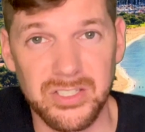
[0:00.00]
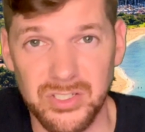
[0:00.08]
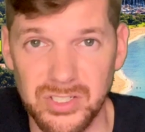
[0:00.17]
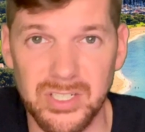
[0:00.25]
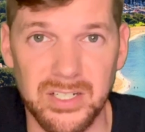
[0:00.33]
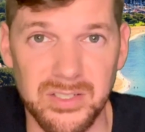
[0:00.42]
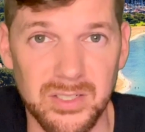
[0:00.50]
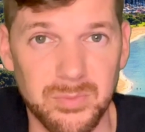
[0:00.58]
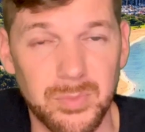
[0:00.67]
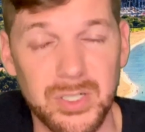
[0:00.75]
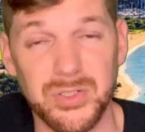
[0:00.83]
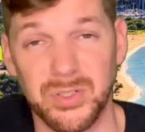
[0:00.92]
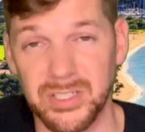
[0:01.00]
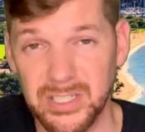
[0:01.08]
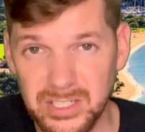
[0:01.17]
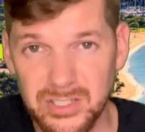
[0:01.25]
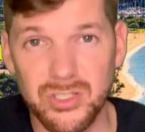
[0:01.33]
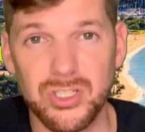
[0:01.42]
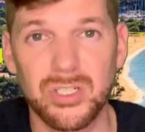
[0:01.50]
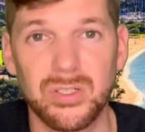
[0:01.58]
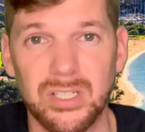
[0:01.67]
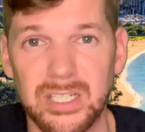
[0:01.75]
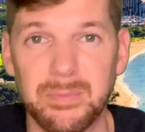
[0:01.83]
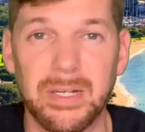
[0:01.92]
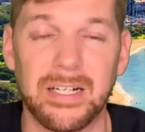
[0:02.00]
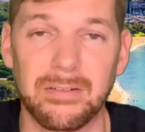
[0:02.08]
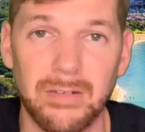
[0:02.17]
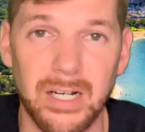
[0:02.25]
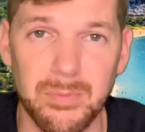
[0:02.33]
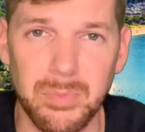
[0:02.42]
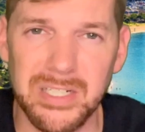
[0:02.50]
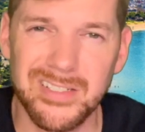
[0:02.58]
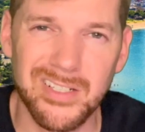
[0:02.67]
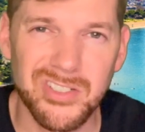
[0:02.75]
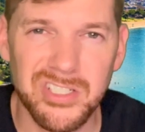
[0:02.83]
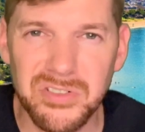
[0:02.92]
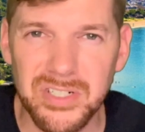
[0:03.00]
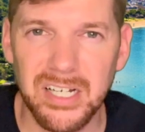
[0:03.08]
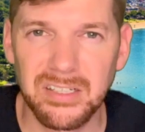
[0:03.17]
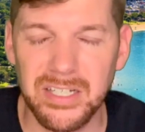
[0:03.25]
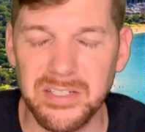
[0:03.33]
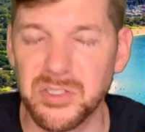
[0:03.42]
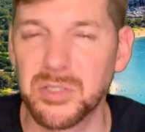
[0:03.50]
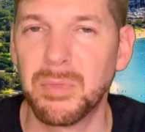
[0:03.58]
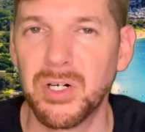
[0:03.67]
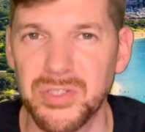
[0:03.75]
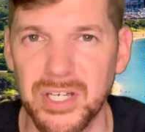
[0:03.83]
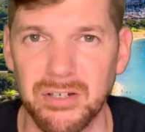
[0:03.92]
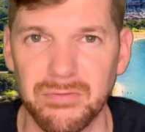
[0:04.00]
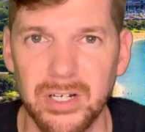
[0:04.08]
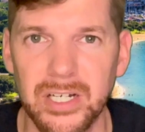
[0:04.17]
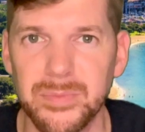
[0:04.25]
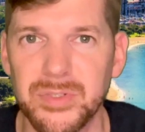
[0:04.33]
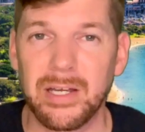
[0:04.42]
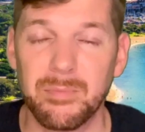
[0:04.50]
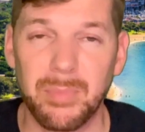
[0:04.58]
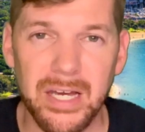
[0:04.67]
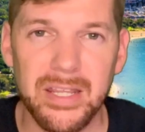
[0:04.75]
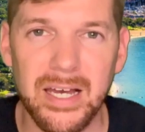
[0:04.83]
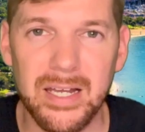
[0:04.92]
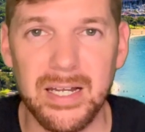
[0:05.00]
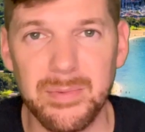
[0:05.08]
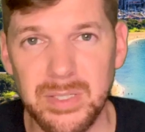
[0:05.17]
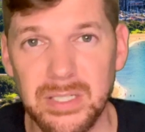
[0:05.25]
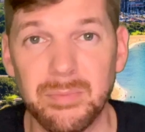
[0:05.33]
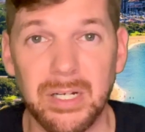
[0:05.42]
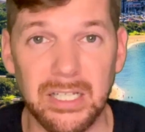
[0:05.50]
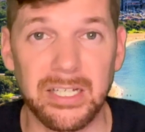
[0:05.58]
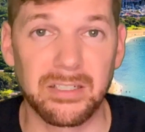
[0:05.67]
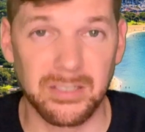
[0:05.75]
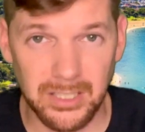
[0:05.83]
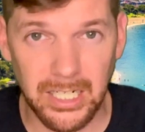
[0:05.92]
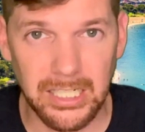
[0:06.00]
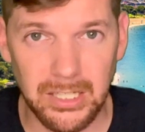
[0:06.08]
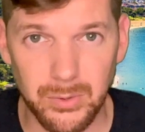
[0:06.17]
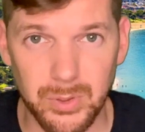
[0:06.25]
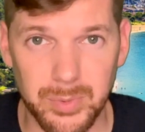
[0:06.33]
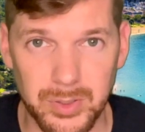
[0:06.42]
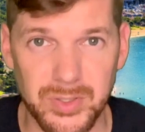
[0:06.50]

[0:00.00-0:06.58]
just hustle and bustle. It is a chill, laid back vibe, but it's also not like small town vibes. By that, I mean by like Kailua per